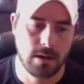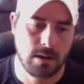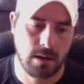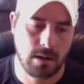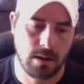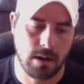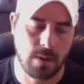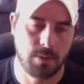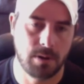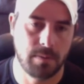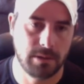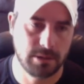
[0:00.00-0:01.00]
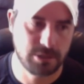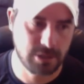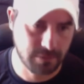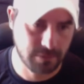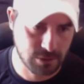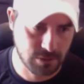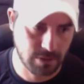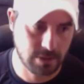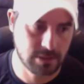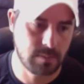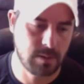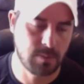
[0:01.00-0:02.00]
I want to be the Jeff Contreras
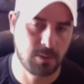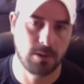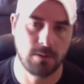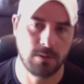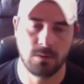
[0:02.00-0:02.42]
that people will